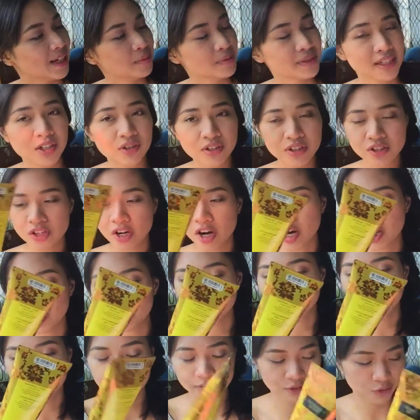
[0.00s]
Secret Charm
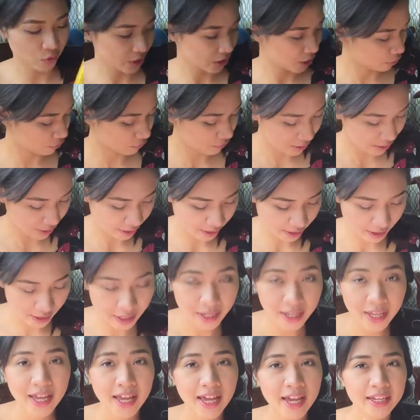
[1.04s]
and Rich Vanilla.
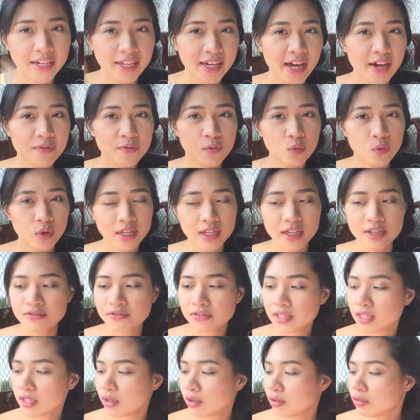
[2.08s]
And I have one
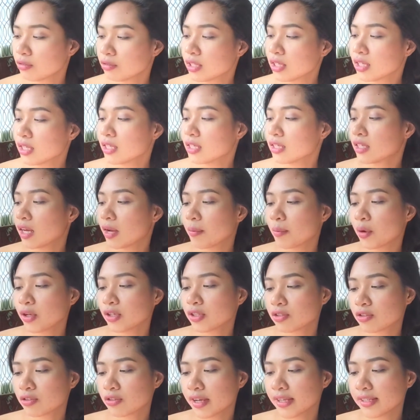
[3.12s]
Aveeno, a
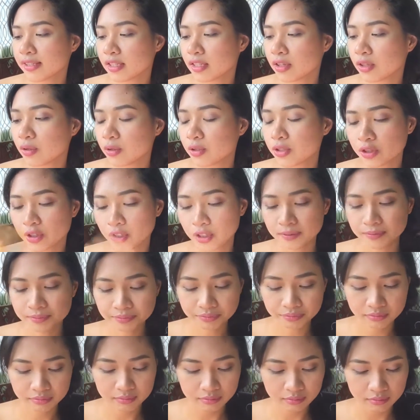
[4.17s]
moisturizing lotion.
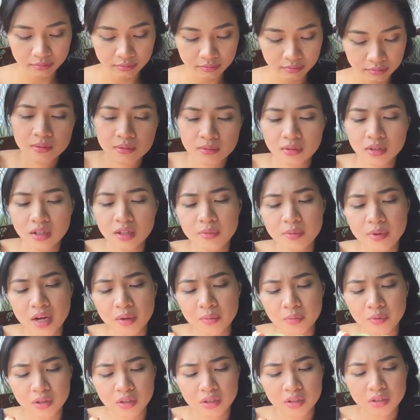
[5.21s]
Ano ba
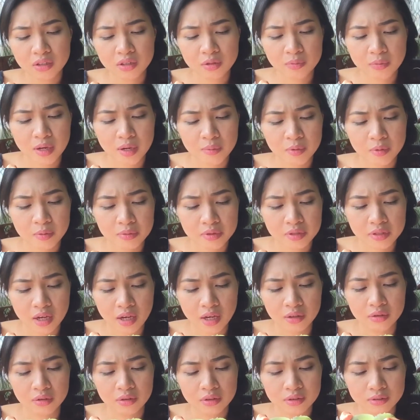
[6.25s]
amoy? Hindi ko maamoy
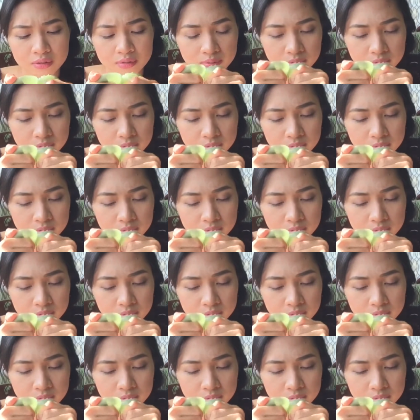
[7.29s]
masyado.